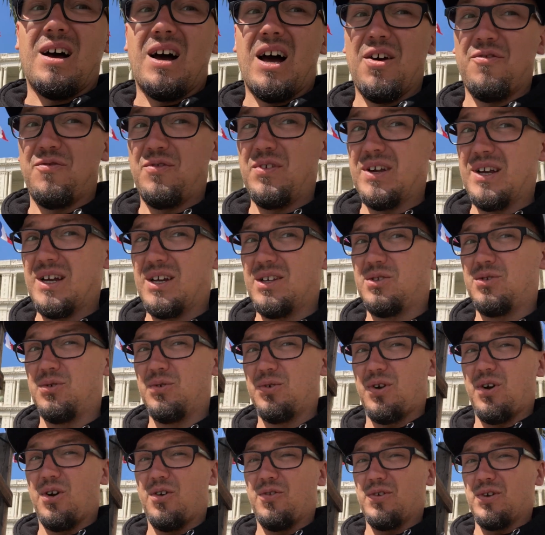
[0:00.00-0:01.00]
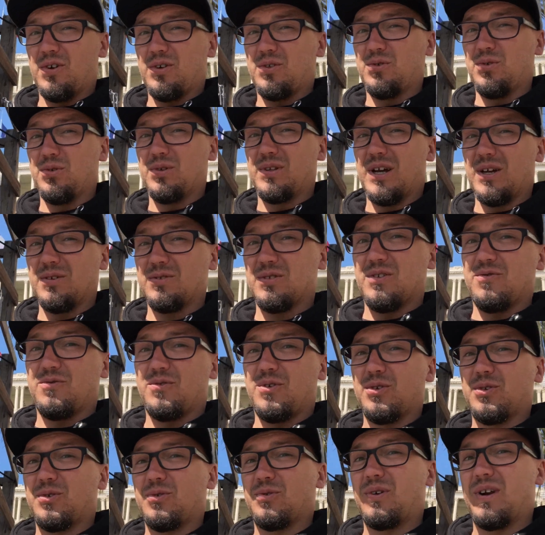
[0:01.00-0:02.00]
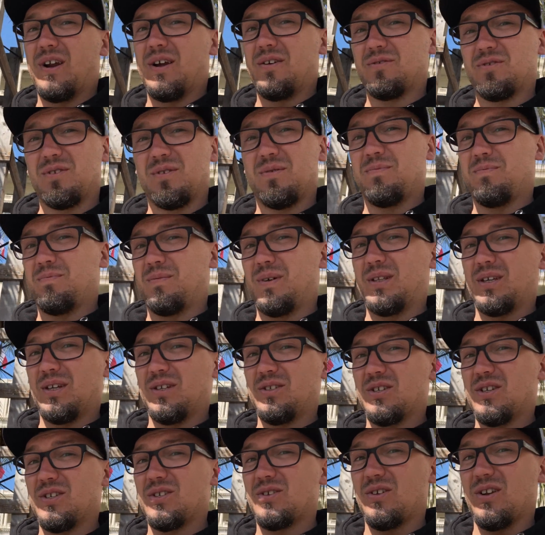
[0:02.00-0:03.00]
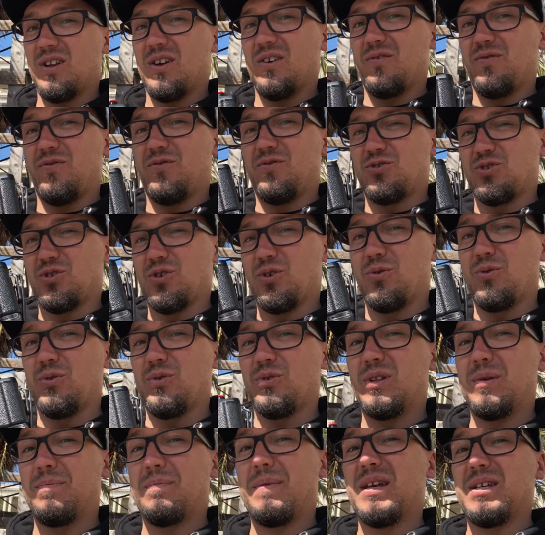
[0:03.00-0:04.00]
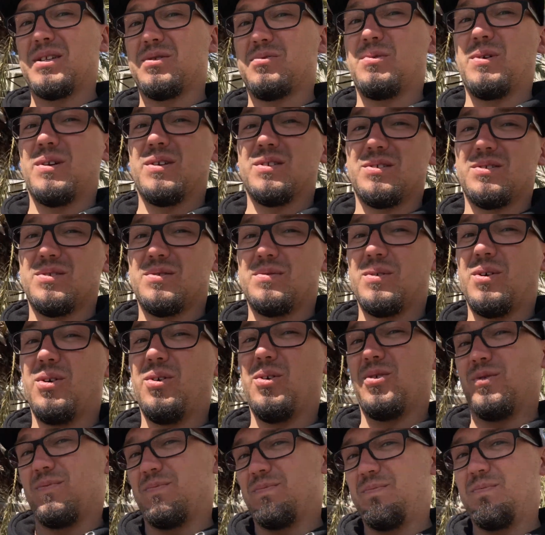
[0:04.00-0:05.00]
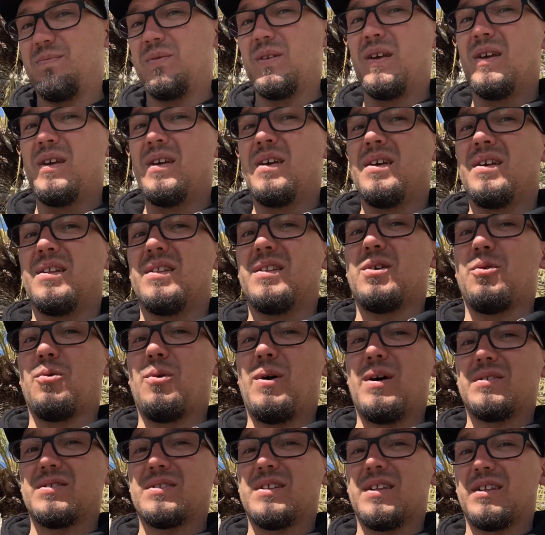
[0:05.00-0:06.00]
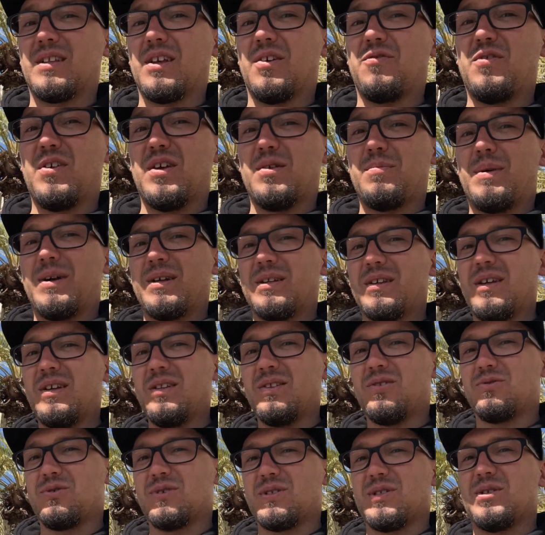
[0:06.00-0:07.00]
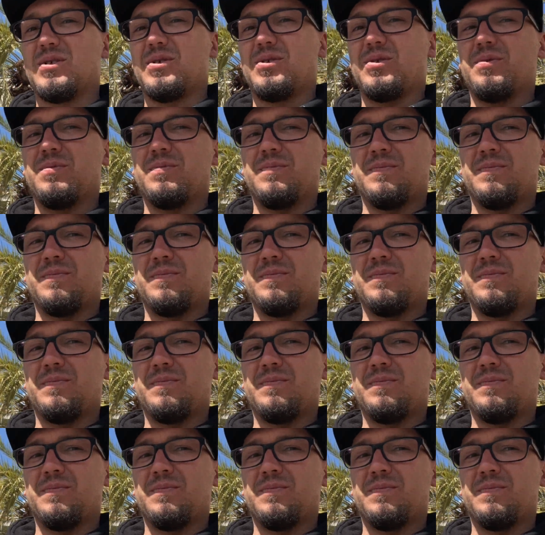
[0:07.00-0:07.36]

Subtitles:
I think I took over 2000 photographs, but I'm just gonna show you the best ones or the ones that I think might interest you.